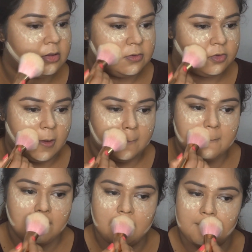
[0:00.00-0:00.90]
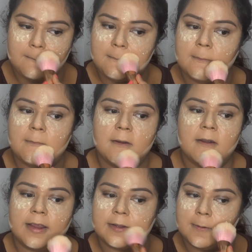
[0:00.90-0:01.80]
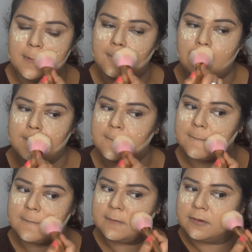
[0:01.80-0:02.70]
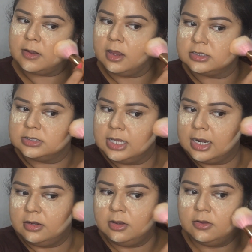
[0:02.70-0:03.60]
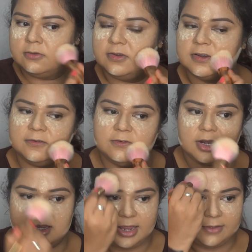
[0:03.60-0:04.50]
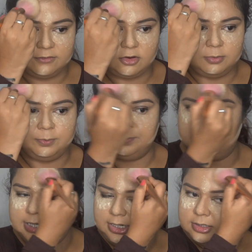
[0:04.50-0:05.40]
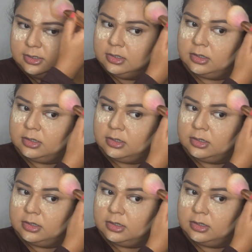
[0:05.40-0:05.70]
So I'm lightly going to dust that wherever I have not baked.